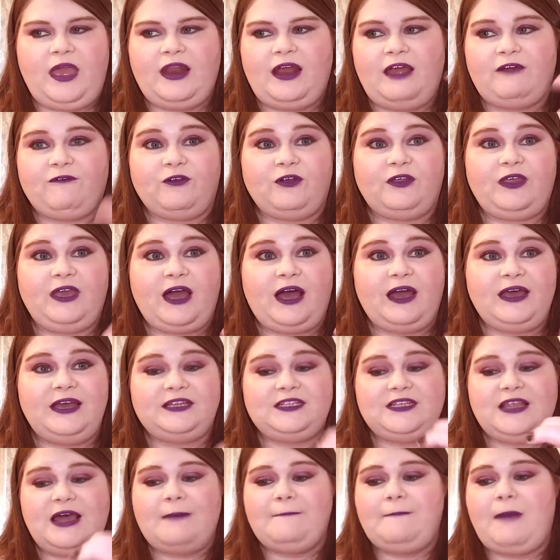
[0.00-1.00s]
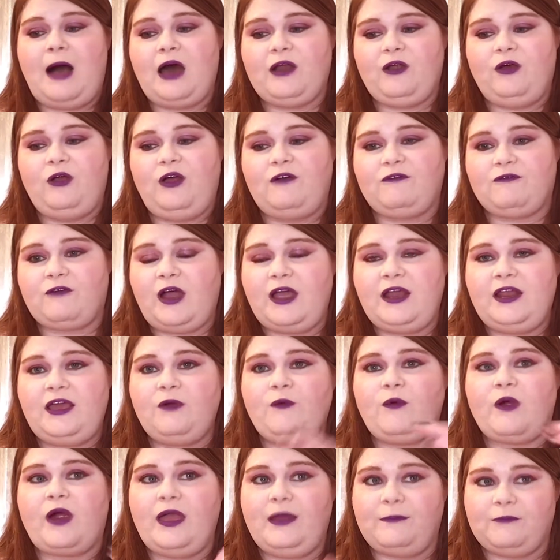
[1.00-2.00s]
and I really got into that model of
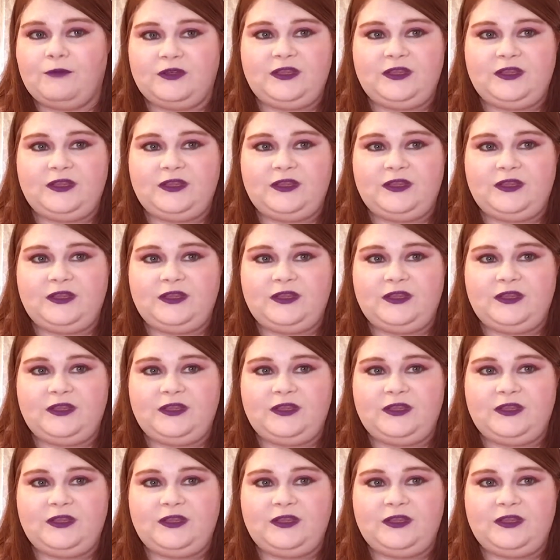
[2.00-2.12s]
writing where I am